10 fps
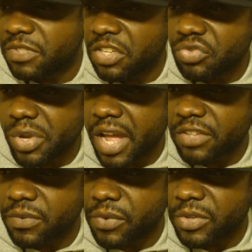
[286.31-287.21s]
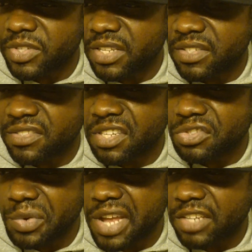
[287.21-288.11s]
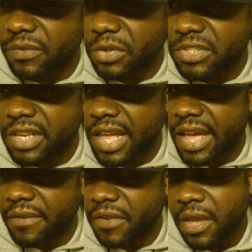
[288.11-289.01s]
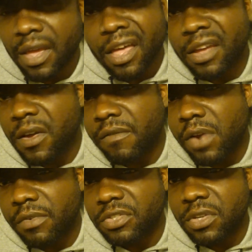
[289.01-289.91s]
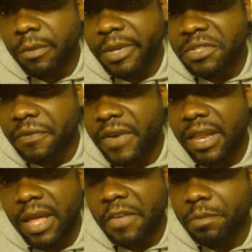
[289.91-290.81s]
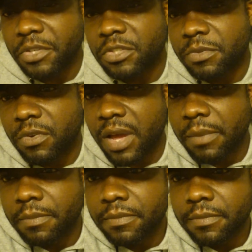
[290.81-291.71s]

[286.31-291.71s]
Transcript: T Street Controversy. This is T Street Controversy Live. I cover every single major fight live. Please subscribe.